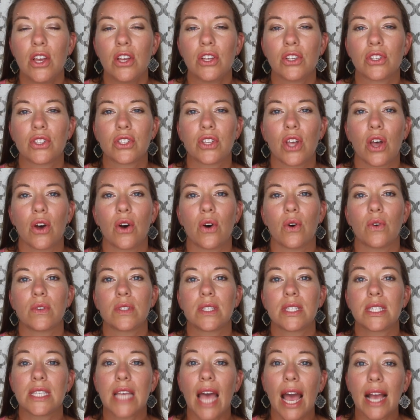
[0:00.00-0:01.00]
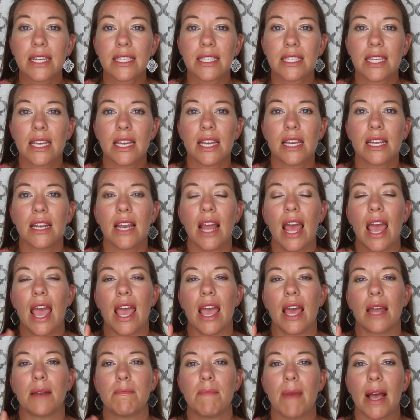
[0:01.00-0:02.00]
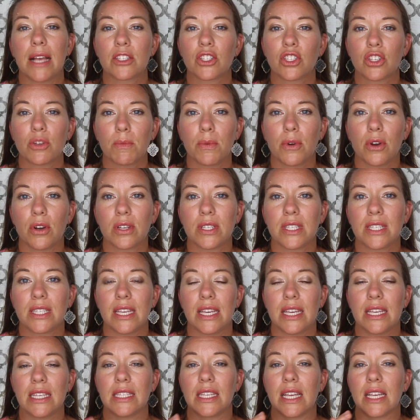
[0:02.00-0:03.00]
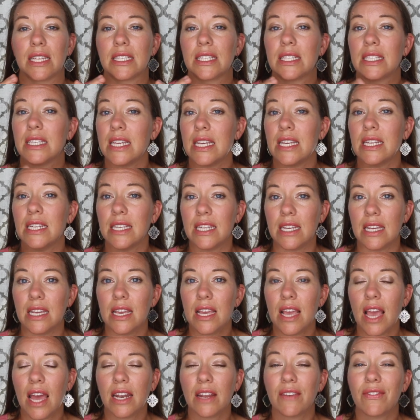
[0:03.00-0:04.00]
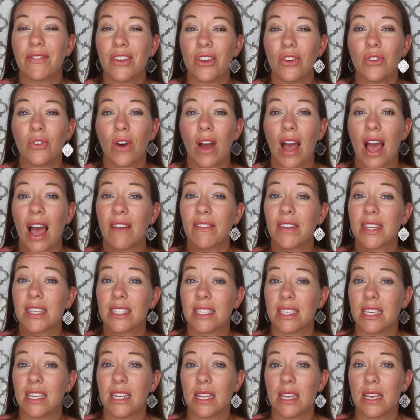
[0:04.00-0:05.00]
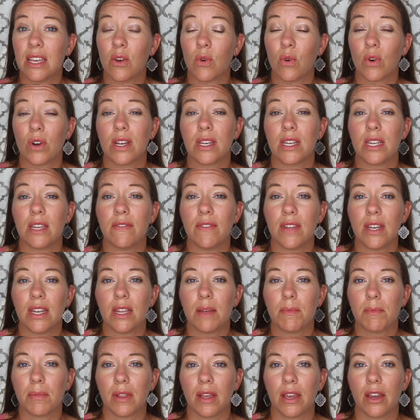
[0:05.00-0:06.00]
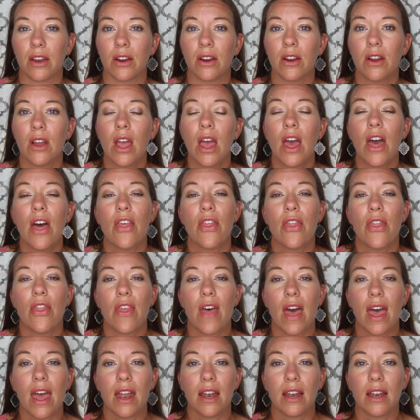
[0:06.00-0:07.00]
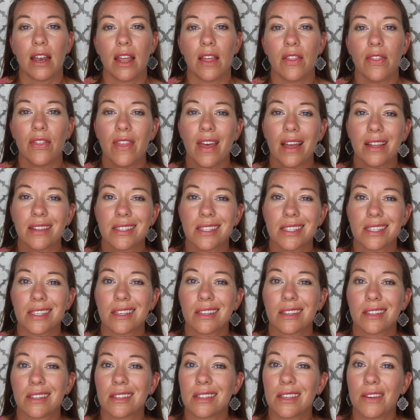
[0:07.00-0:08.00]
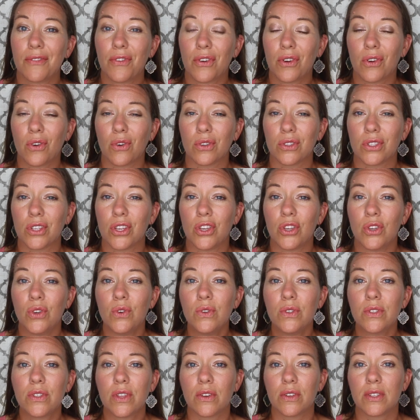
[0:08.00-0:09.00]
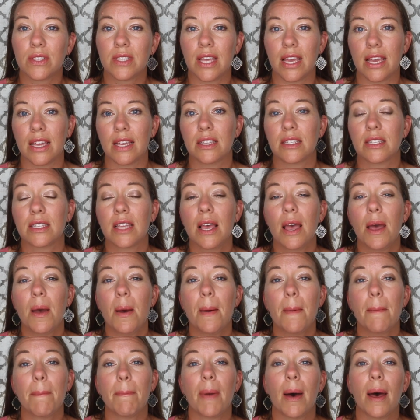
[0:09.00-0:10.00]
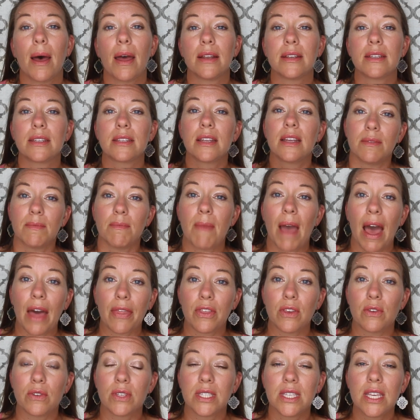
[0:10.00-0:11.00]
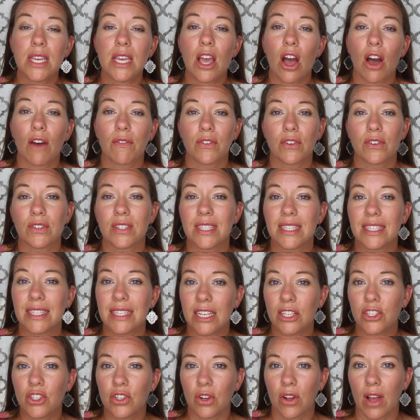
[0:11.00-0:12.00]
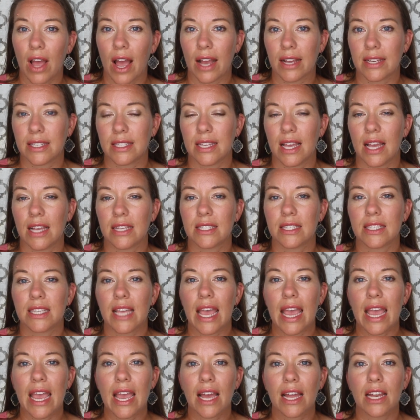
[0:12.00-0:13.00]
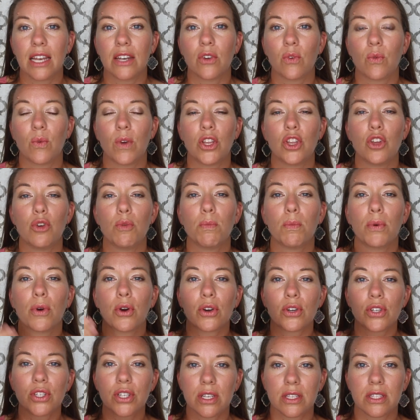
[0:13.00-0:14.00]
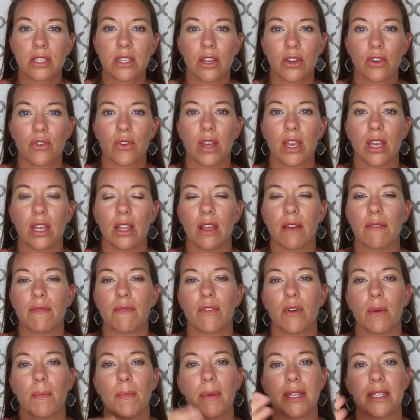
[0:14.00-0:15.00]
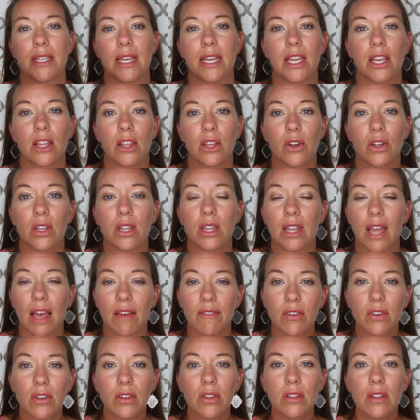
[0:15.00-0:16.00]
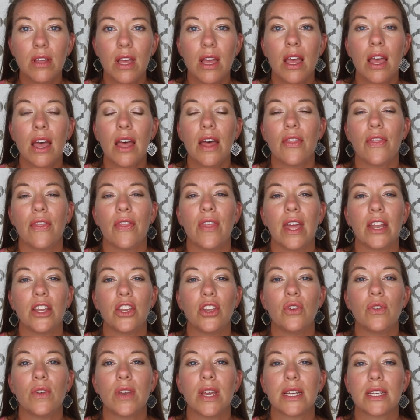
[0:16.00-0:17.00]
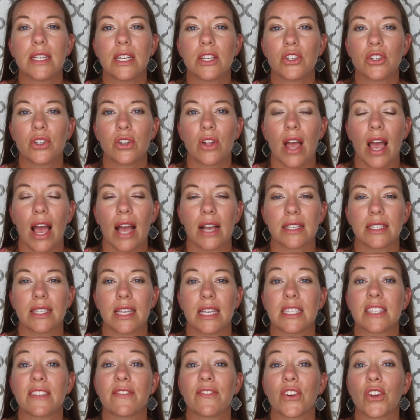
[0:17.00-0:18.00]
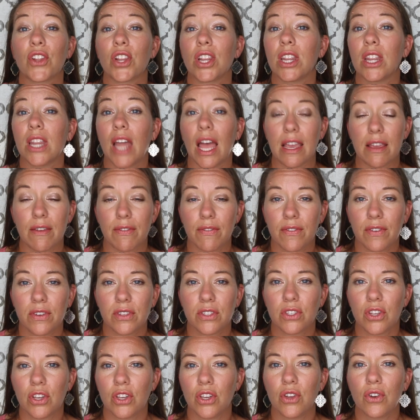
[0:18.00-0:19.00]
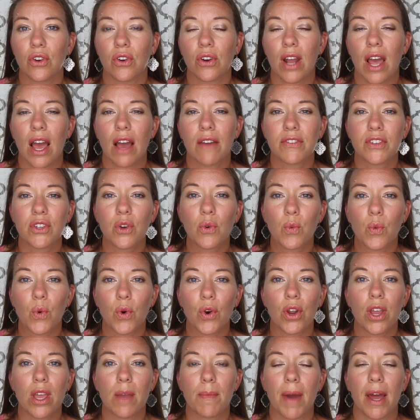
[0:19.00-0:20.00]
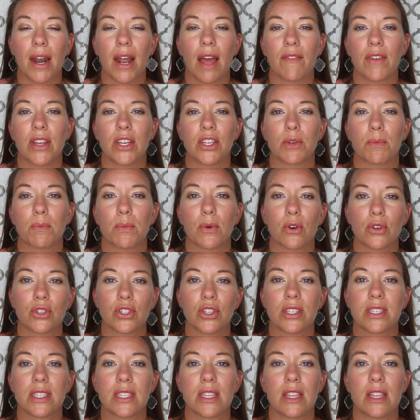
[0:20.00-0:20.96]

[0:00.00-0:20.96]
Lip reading: So Saxon and MasterBooks is a CD, and if you don't have a CD or DVD player, then that's difficult to use those things. But MathUSee offers digital access, and when you purchase the curriculum for a particular level, then you get digital access for life. So you don't have to worry about having to purchase